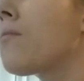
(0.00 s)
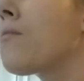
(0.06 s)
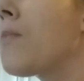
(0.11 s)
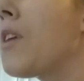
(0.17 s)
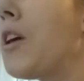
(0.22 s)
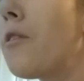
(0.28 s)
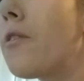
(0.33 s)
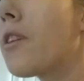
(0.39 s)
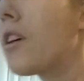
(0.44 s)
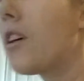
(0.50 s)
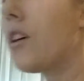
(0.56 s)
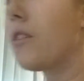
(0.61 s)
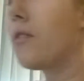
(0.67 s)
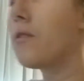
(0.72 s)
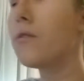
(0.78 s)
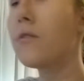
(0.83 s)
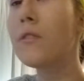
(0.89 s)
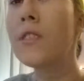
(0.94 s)
There we go.
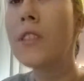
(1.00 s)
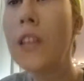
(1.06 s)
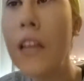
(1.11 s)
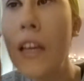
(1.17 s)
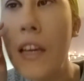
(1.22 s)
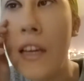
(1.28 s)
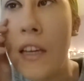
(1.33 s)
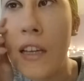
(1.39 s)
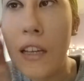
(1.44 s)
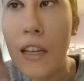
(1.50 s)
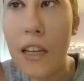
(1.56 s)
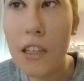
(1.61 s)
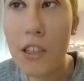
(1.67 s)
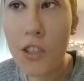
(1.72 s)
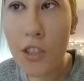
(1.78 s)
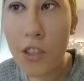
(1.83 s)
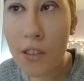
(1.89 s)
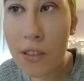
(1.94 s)
And
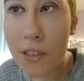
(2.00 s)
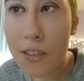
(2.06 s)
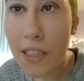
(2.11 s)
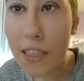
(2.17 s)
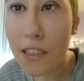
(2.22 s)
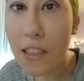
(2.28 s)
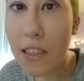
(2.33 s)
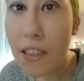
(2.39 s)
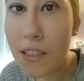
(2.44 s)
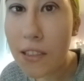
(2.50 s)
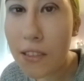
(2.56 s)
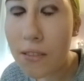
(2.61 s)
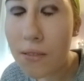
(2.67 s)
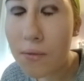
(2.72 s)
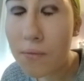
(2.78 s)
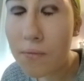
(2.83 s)
it should look like this.